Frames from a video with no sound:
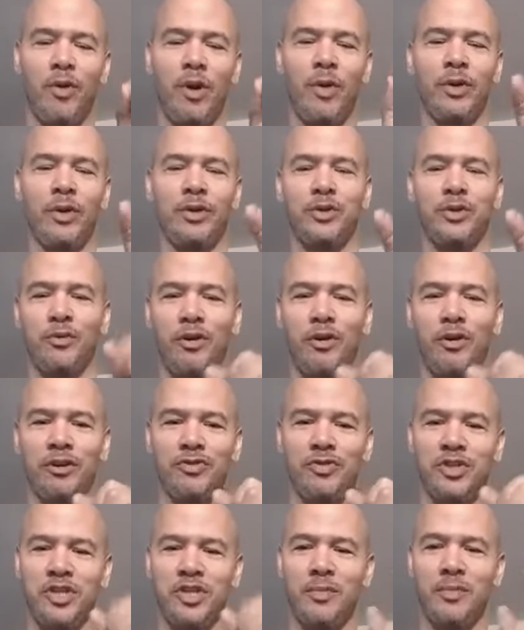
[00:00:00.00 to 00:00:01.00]
I went to a
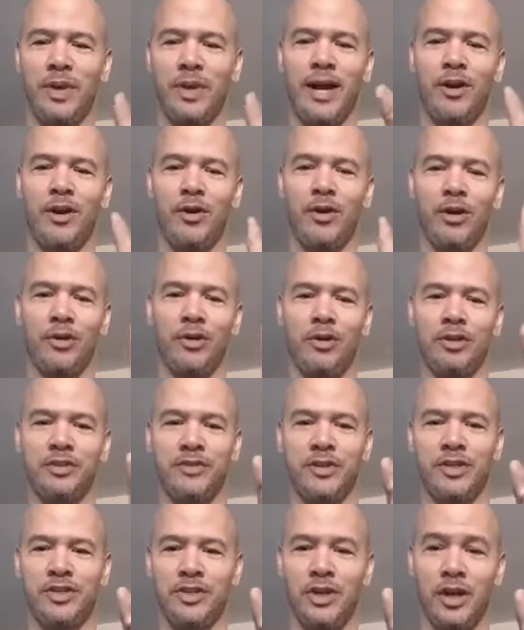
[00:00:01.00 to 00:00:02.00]
CrossFit gym. I got hurt.
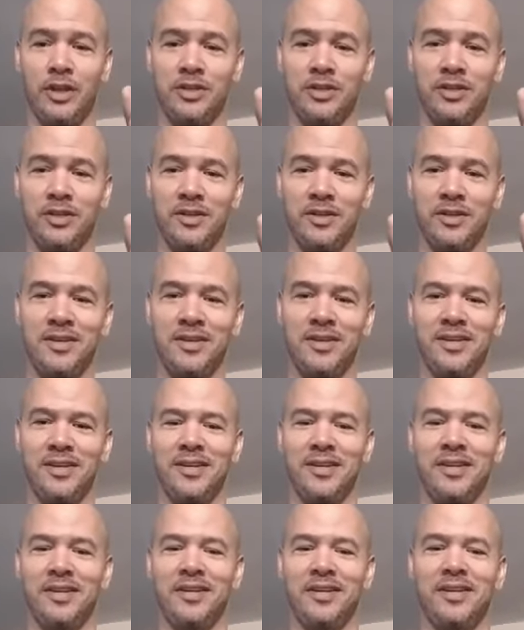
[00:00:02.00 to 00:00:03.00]
CrossFit sucks.
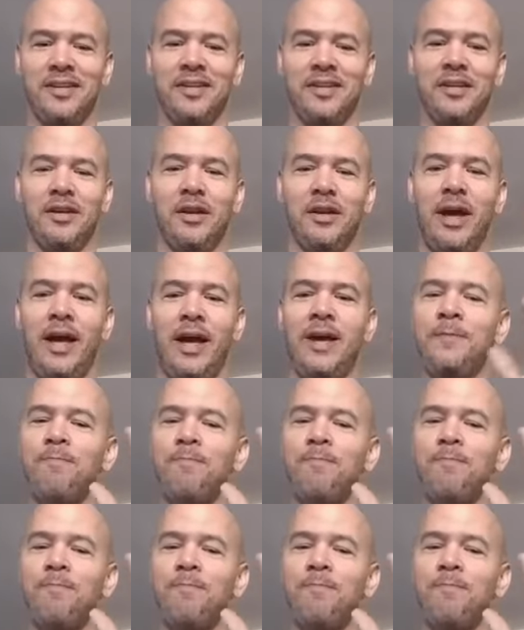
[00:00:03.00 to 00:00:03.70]
Okay.